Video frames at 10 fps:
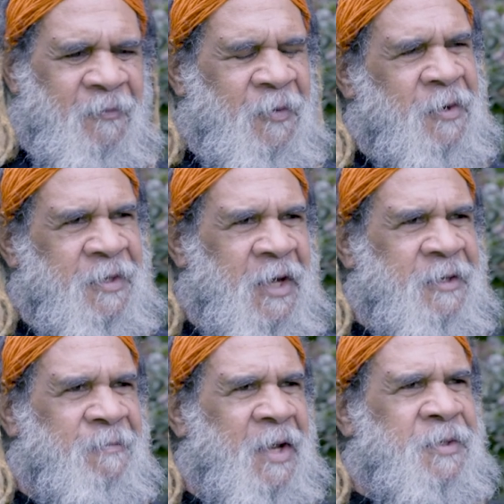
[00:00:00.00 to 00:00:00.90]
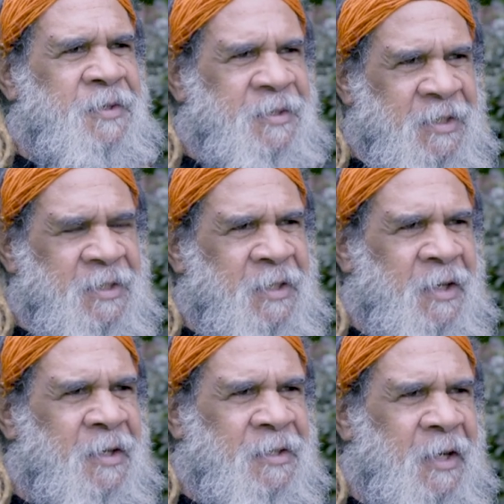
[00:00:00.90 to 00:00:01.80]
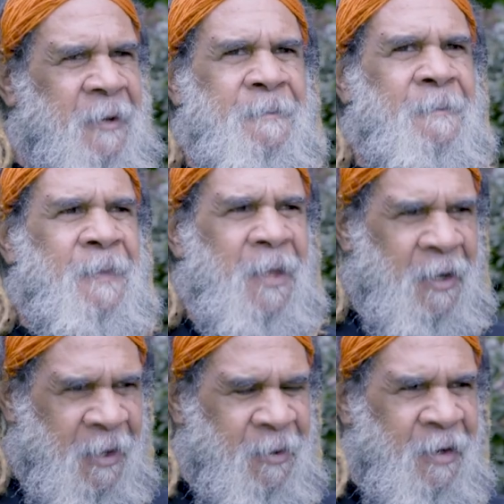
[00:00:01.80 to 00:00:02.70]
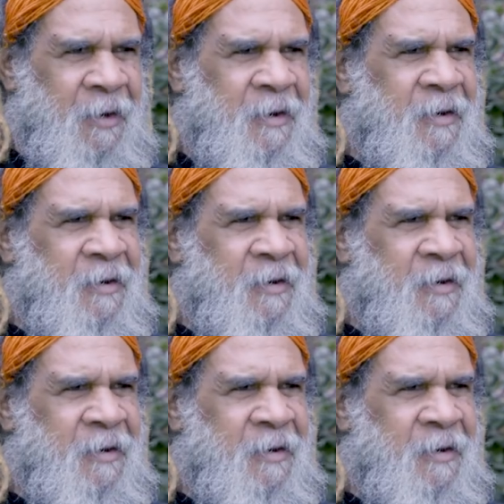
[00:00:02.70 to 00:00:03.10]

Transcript: First Nation brothers and sisters have got to say, come on,